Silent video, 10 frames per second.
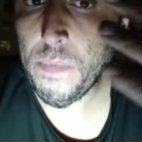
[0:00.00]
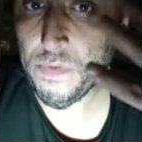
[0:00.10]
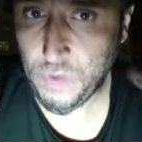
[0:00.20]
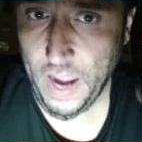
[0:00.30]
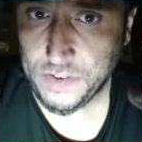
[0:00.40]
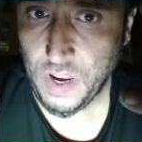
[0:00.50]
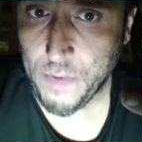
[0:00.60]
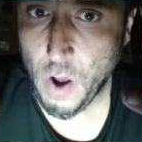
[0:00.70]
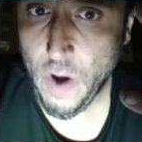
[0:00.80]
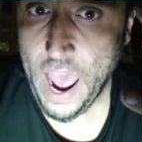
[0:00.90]
things seemed
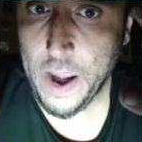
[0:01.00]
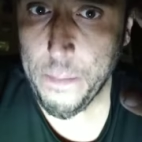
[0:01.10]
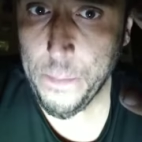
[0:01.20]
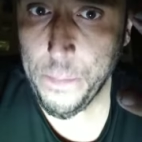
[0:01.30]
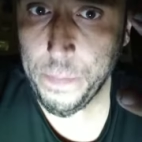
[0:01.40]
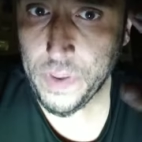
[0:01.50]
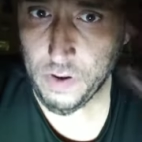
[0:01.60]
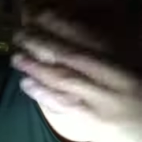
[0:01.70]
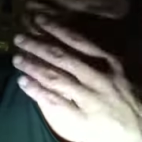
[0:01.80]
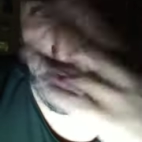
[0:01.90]
all right. I
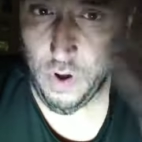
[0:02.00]
just just